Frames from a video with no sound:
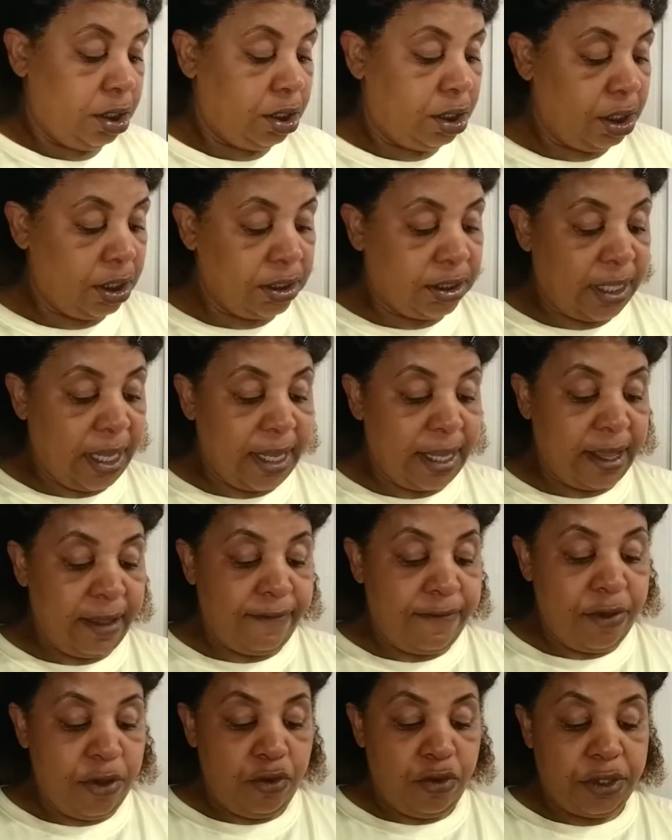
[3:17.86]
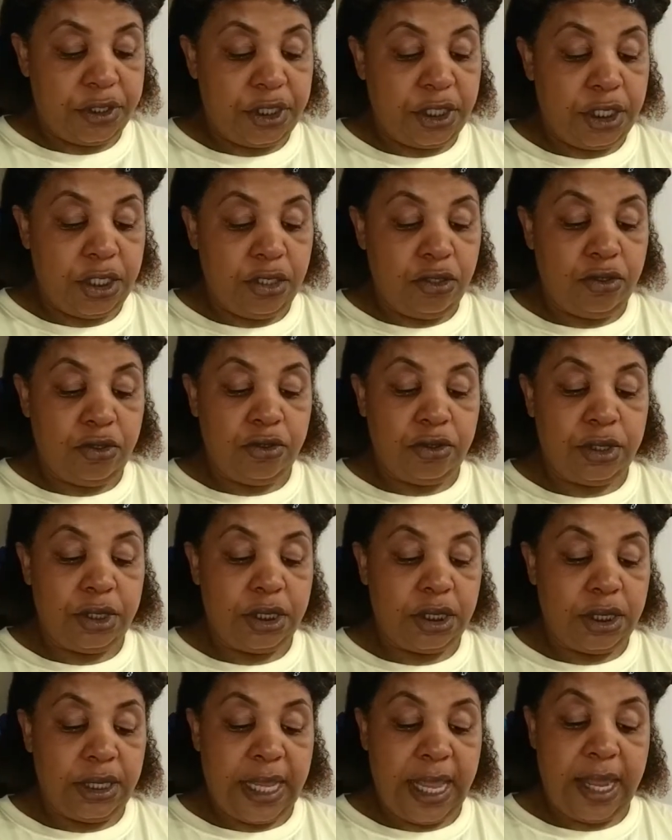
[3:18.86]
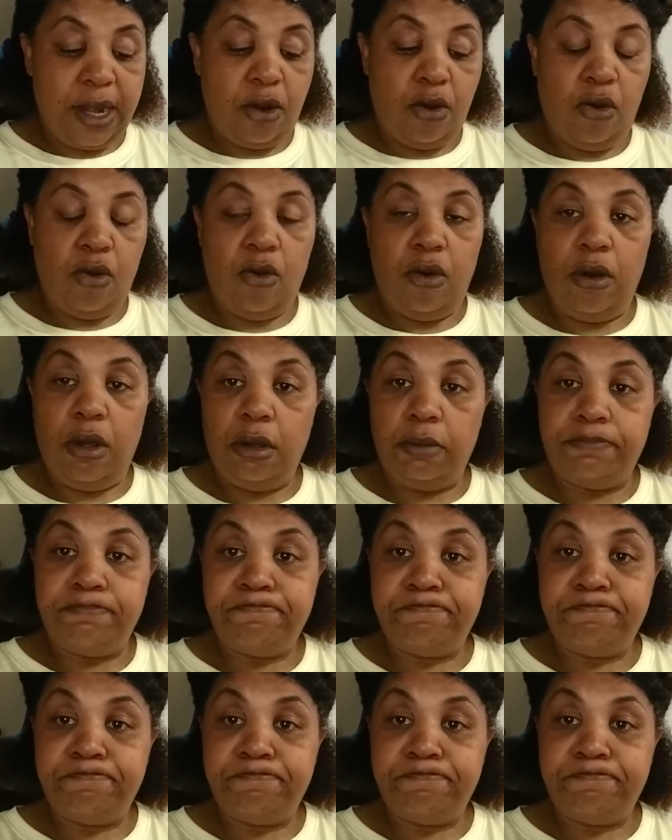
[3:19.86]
Just like if you was to use that oil.